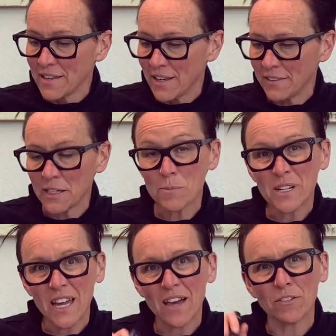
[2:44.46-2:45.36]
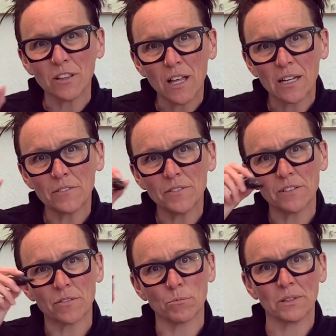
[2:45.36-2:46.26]
and then I'm gonna have a lot of
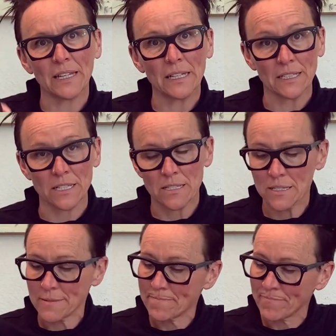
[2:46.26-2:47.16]
different planets.